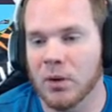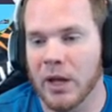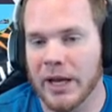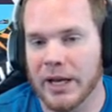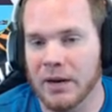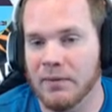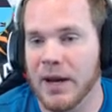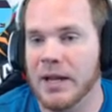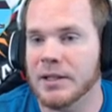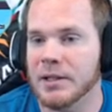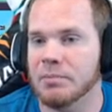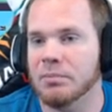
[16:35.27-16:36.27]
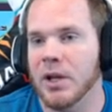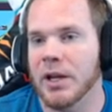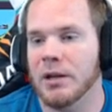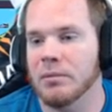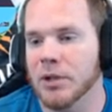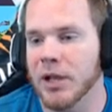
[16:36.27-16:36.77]
like, advanced
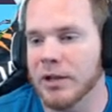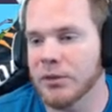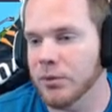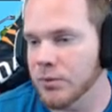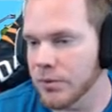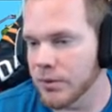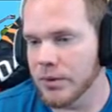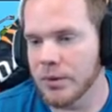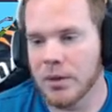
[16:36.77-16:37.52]
playthroughs.